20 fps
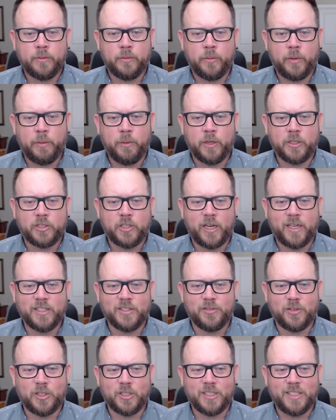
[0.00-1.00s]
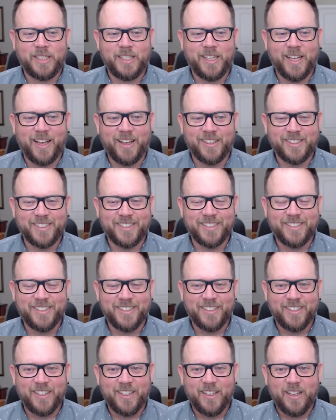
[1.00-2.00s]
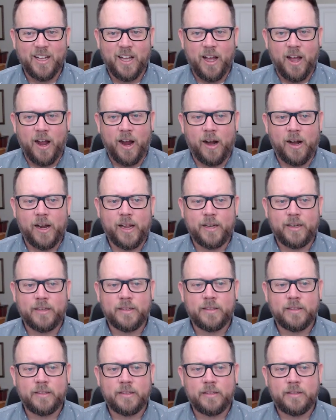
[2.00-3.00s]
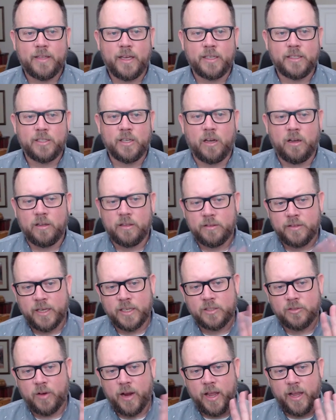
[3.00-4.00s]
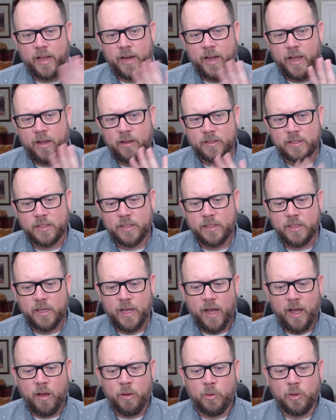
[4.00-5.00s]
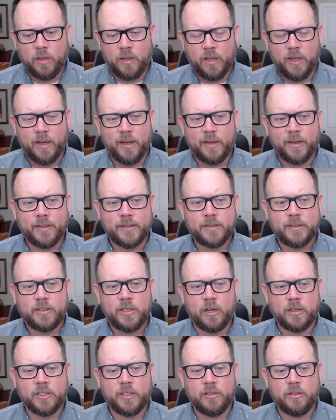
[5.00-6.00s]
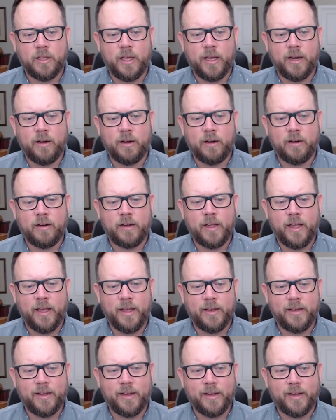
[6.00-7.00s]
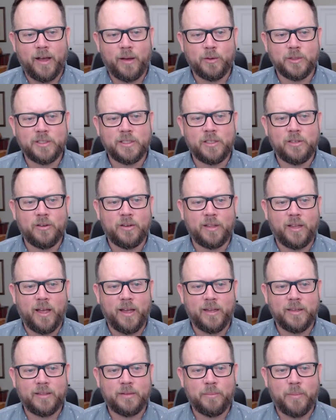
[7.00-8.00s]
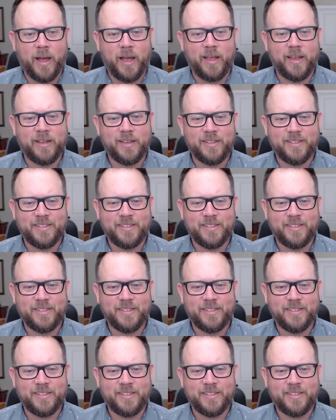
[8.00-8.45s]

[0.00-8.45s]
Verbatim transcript: We want transfers, decals. All right, thanks y'all. Thanks for hanging out. I will uh, talk to you later, and uh, I will see you online. Bye.